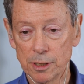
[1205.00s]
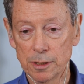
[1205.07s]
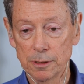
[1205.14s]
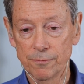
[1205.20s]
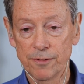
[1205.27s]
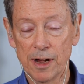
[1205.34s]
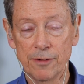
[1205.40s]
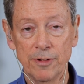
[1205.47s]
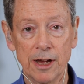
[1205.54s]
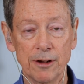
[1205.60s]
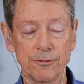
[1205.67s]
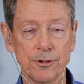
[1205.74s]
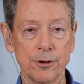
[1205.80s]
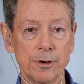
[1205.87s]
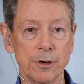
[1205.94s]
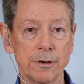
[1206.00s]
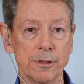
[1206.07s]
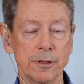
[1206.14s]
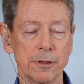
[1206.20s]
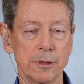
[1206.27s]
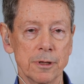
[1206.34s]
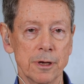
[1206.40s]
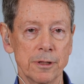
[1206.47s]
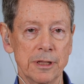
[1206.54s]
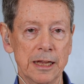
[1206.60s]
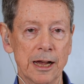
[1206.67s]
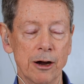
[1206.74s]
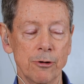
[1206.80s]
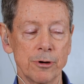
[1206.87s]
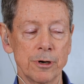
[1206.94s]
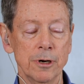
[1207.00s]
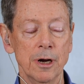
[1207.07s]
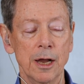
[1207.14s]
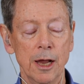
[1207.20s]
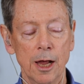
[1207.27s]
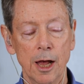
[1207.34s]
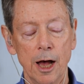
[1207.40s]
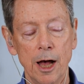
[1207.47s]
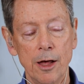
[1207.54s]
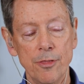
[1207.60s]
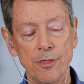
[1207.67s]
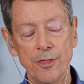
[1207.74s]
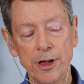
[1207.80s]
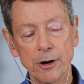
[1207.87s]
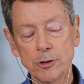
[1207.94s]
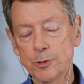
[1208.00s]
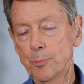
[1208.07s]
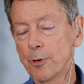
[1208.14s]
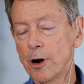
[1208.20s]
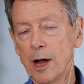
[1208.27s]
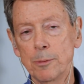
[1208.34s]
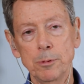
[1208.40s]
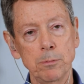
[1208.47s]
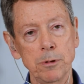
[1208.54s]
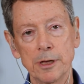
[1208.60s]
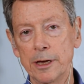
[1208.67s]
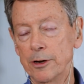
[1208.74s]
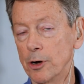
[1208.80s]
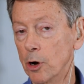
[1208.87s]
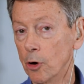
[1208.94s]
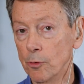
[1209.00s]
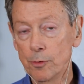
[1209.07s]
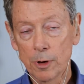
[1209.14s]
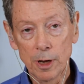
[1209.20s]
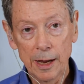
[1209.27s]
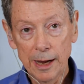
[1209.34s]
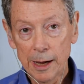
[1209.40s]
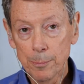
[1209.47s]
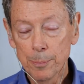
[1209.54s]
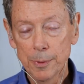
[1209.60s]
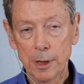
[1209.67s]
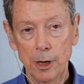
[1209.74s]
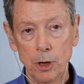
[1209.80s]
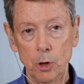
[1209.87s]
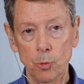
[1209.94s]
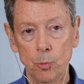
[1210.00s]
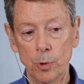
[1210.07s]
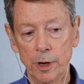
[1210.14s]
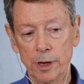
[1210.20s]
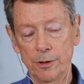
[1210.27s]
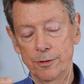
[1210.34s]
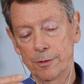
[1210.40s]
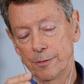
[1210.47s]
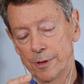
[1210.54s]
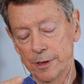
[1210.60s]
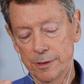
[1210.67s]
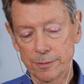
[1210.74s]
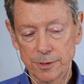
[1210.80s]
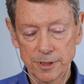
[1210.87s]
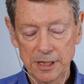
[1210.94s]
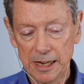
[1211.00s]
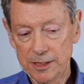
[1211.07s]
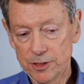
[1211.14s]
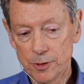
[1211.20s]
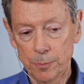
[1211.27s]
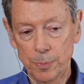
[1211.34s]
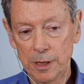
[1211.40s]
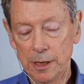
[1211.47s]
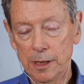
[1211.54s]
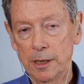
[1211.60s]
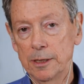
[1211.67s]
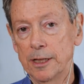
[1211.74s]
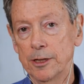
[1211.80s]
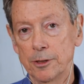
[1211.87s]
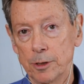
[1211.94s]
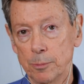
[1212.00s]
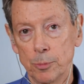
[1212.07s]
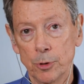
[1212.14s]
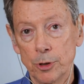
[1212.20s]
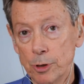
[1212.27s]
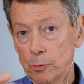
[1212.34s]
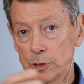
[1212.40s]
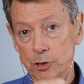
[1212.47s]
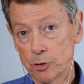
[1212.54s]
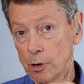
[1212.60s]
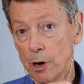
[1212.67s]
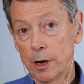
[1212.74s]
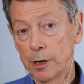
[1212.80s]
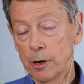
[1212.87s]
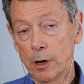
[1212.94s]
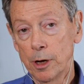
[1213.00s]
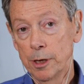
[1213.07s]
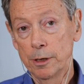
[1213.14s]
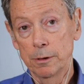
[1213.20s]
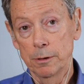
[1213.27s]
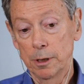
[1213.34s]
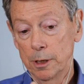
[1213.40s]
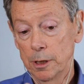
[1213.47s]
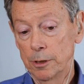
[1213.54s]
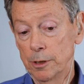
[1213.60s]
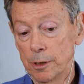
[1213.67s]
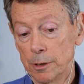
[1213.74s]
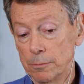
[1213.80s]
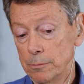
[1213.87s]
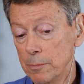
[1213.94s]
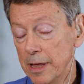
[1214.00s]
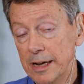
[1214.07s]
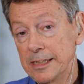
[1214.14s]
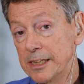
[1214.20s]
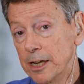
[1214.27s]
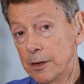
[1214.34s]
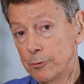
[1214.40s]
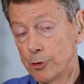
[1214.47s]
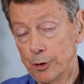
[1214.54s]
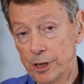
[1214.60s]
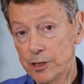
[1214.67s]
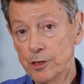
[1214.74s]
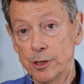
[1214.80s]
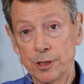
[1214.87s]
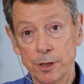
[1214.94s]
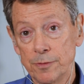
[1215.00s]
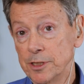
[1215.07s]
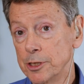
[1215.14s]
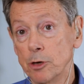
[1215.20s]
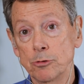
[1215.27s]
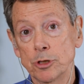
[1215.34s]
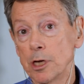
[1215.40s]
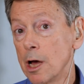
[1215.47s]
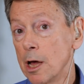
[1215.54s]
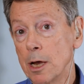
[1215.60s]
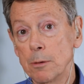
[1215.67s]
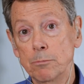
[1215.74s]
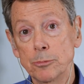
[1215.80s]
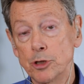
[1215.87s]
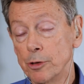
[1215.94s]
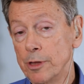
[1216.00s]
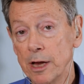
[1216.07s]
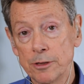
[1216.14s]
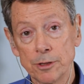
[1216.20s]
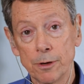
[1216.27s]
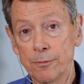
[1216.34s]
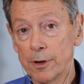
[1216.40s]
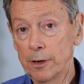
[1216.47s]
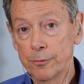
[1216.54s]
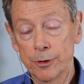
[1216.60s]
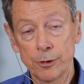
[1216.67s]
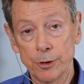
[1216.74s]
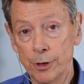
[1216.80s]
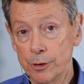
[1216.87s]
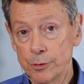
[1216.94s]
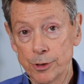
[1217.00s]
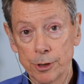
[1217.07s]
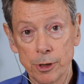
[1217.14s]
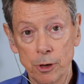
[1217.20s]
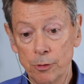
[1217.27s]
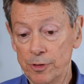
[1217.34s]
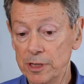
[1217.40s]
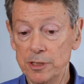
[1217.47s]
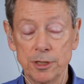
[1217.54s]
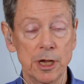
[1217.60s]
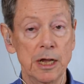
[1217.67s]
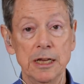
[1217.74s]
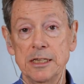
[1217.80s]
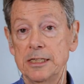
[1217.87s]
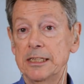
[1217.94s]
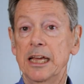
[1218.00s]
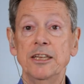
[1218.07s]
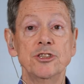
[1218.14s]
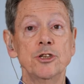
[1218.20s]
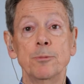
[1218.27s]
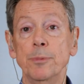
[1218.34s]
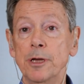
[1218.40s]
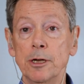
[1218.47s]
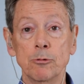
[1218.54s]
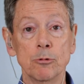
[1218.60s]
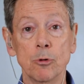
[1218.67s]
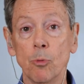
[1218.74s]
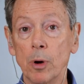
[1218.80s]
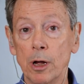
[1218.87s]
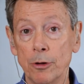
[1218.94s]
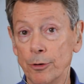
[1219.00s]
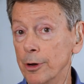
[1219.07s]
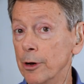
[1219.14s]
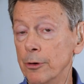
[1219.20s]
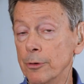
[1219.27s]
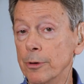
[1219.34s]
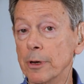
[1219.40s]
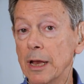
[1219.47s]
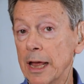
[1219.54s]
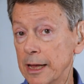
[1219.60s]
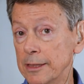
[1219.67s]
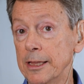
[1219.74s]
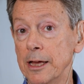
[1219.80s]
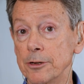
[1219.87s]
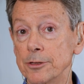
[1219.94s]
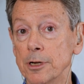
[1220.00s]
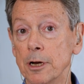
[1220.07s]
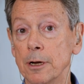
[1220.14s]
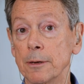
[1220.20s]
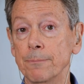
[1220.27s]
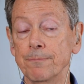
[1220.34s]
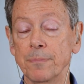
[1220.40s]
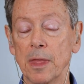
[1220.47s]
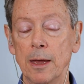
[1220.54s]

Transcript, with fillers: at five after uh, the hour. Uh, there's probably an overlap with the states of being that the Buddha was drawing on in the meditative traditions of his own time, 2,500 years ago. These states of being were well known at that time.